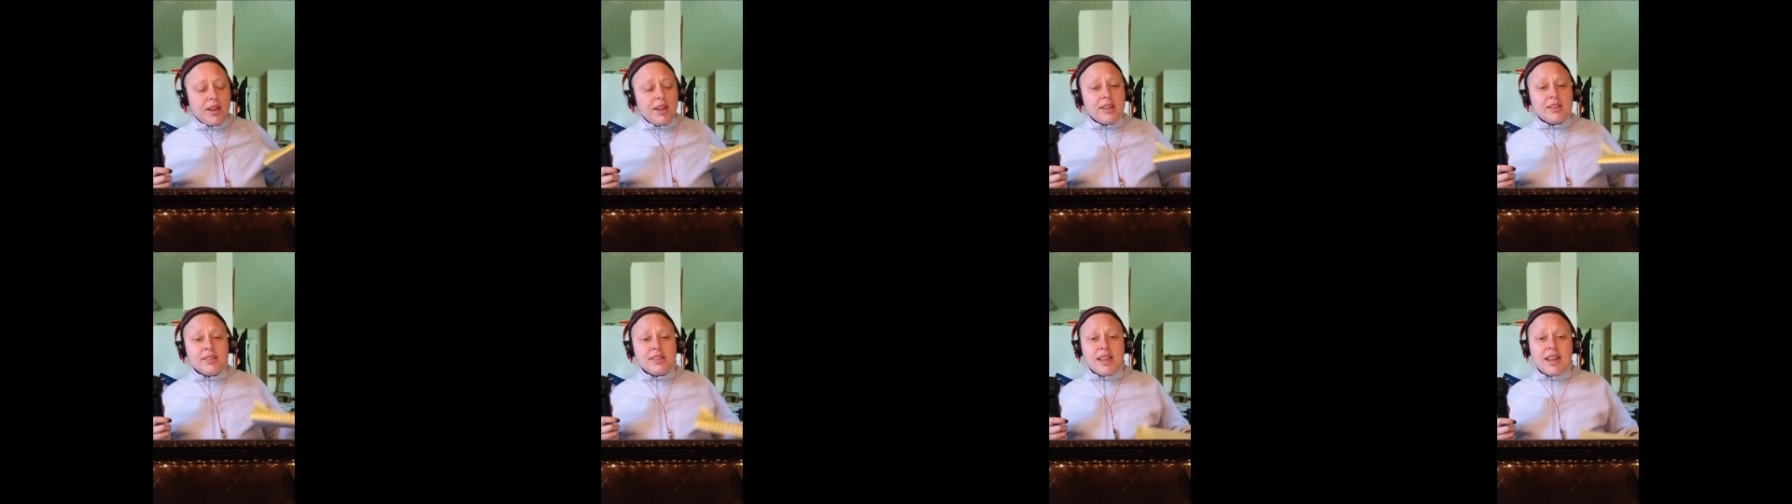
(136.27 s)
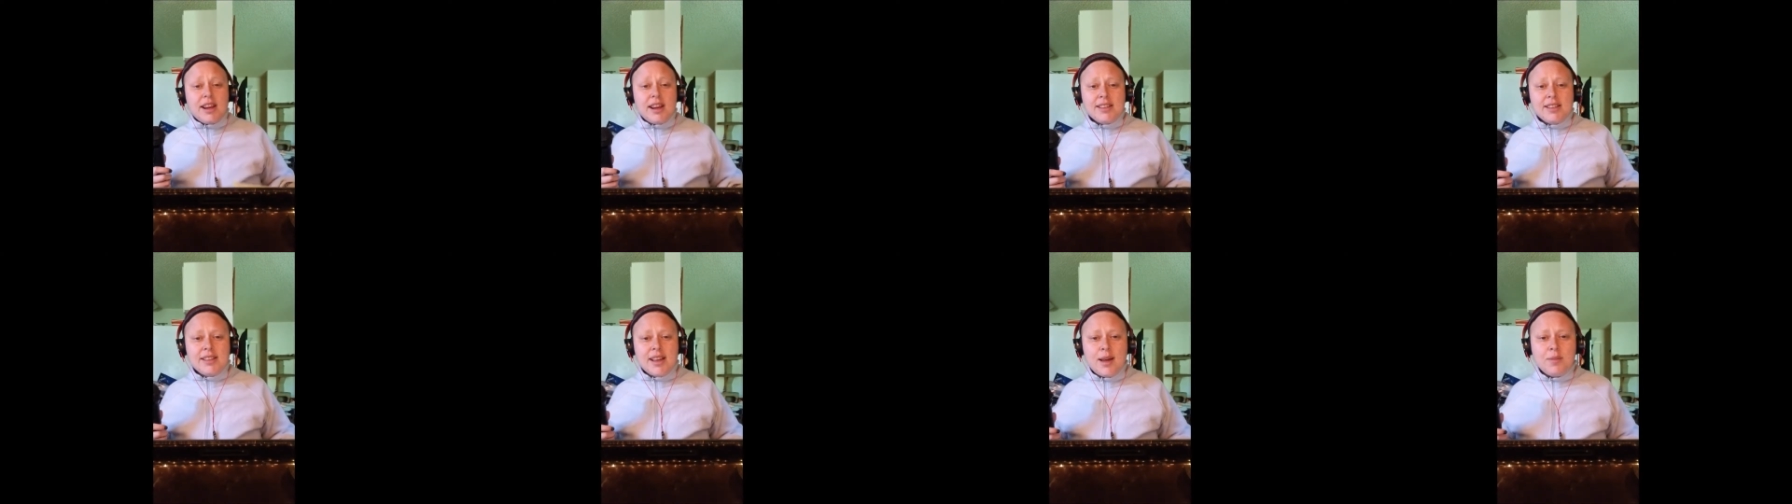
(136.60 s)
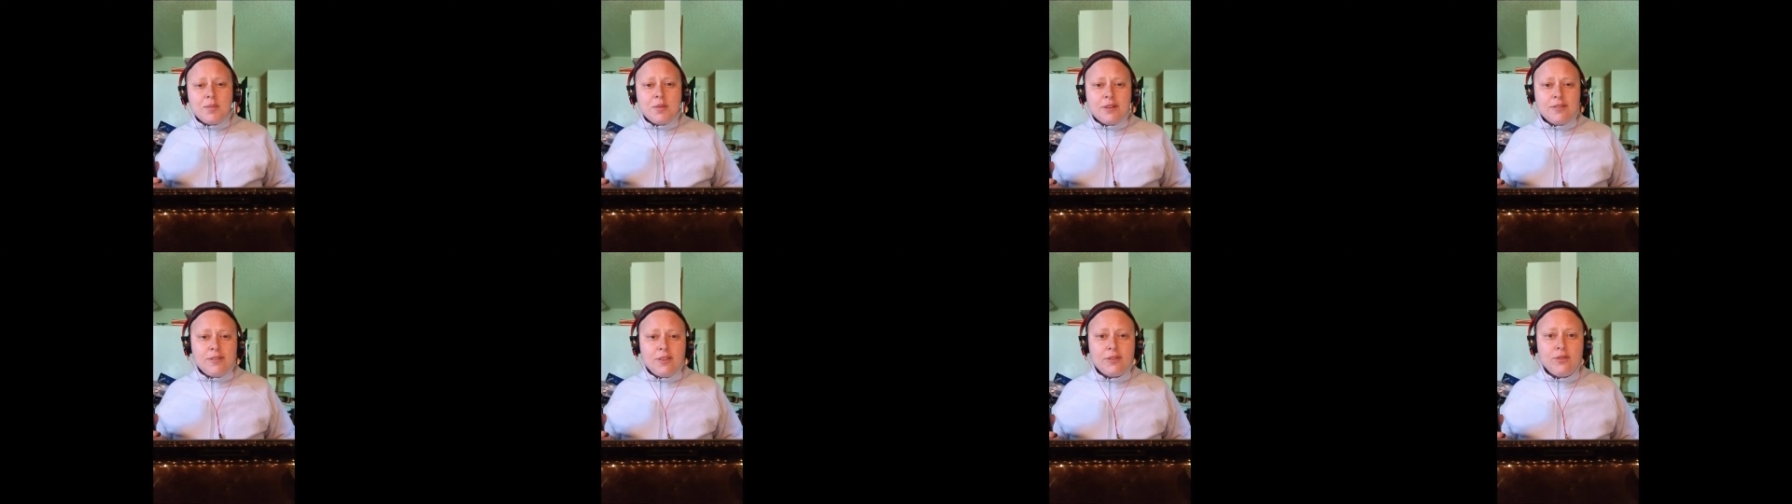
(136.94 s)
set a
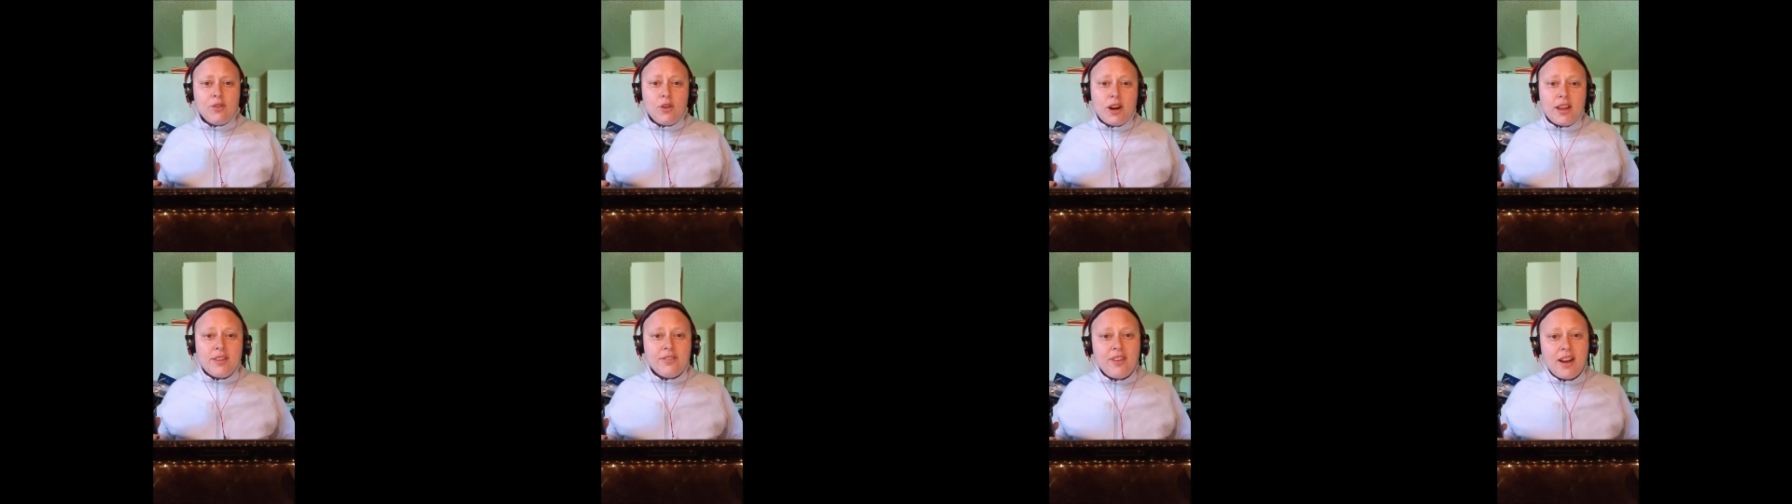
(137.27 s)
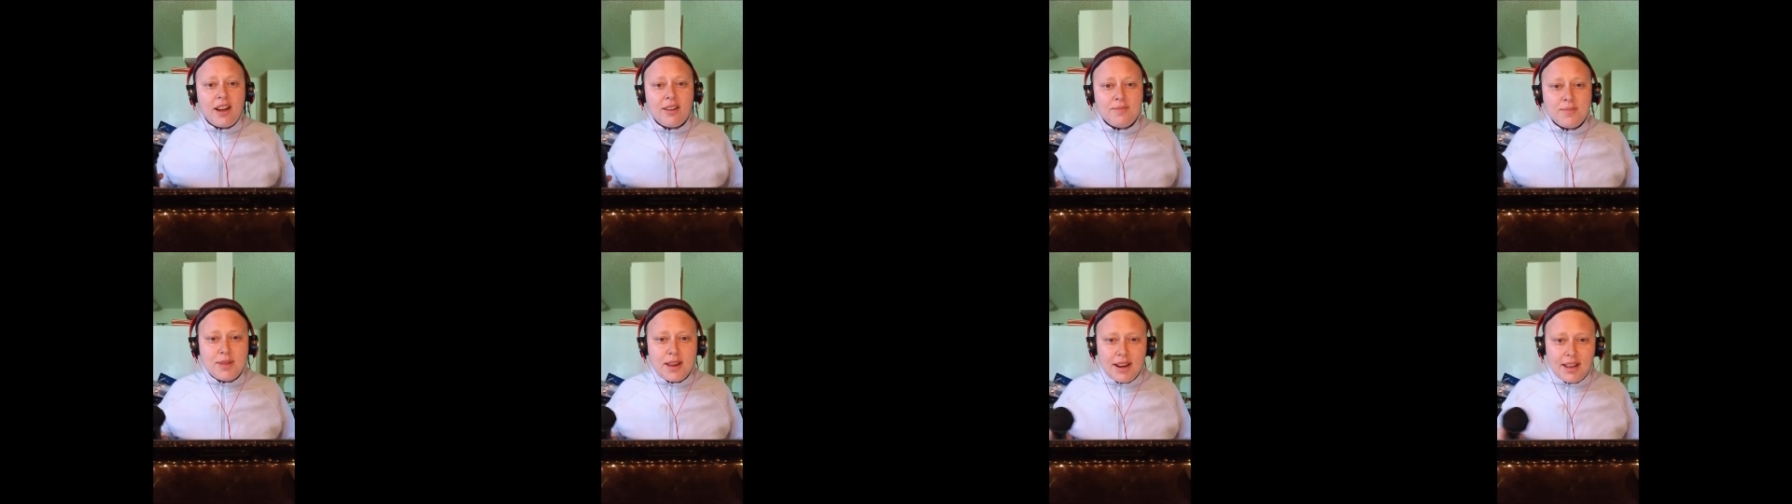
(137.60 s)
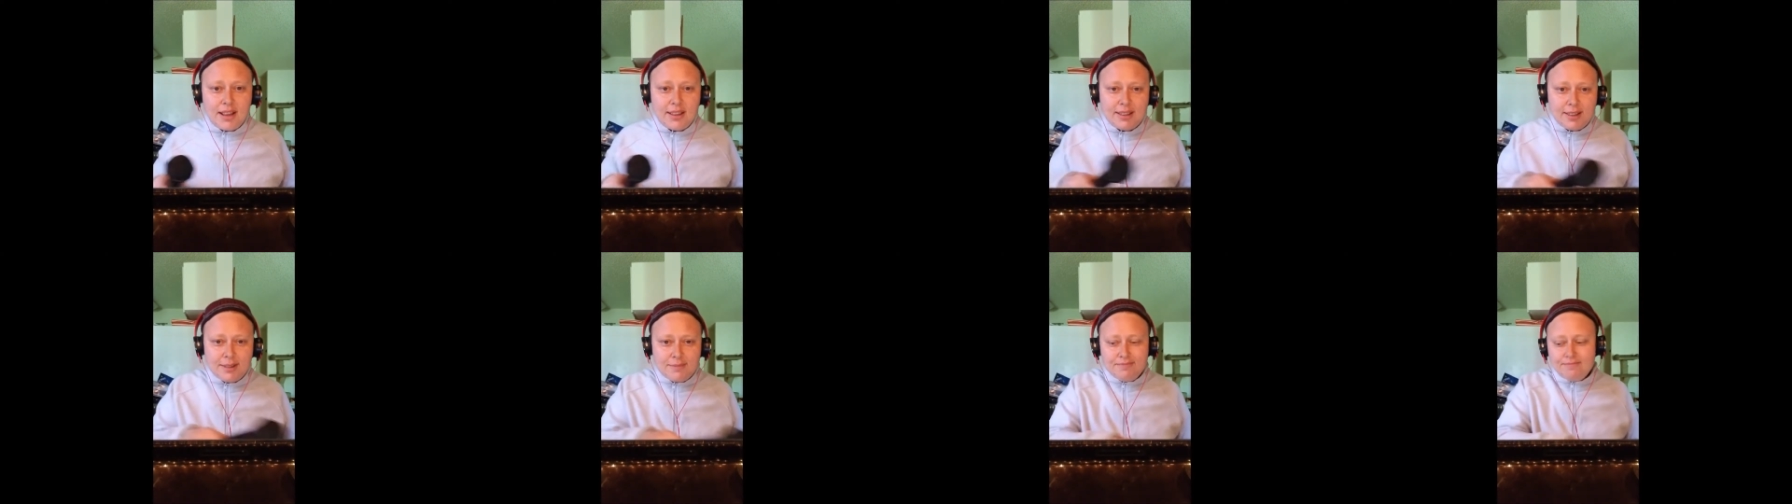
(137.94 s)
timer for 45
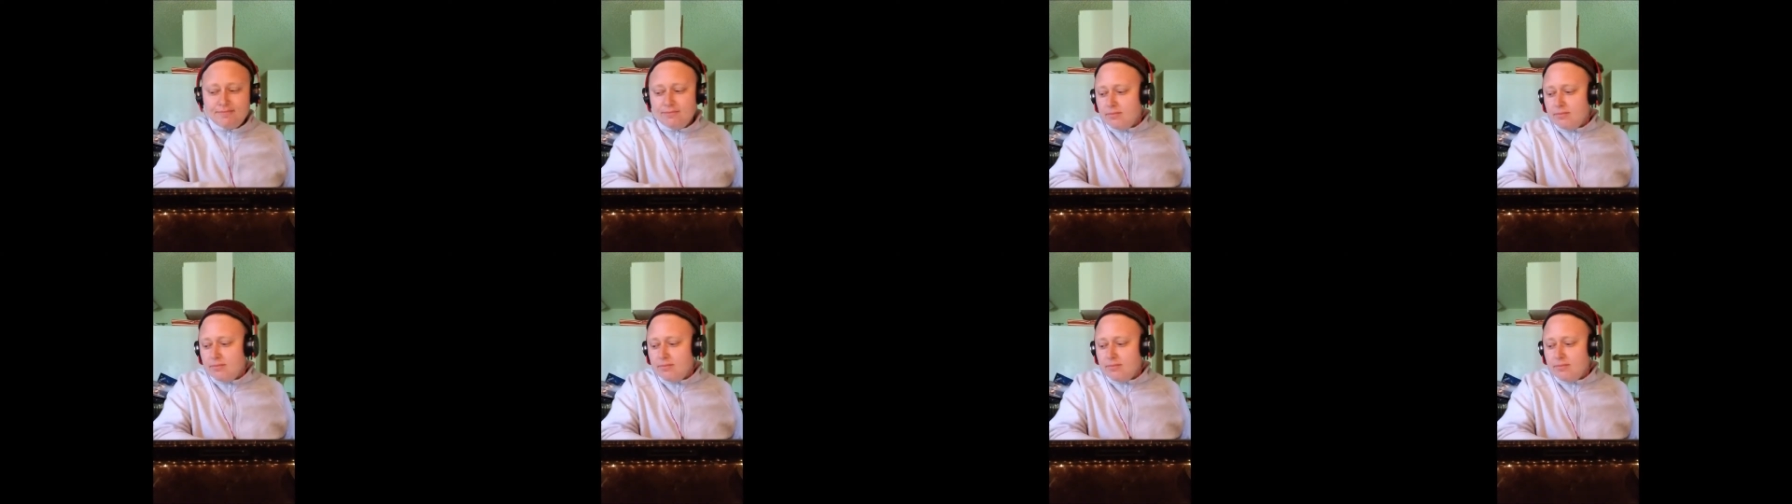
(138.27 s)
minutes.